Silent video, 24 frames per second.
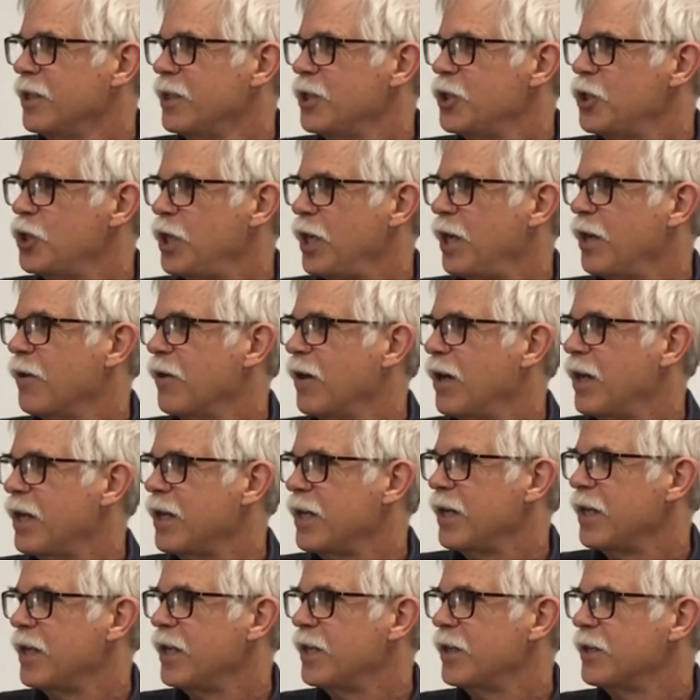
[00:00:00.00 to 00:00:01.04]
share
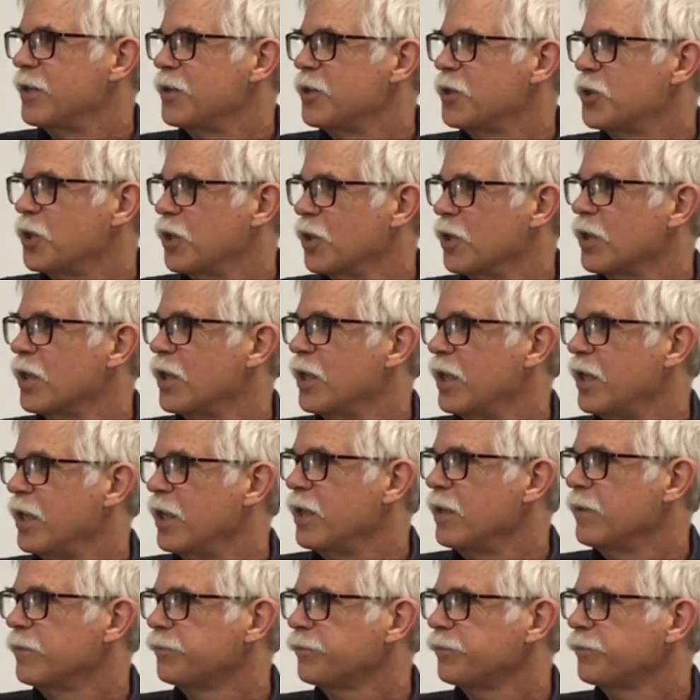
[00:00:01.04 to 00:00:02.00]
ideas, certainly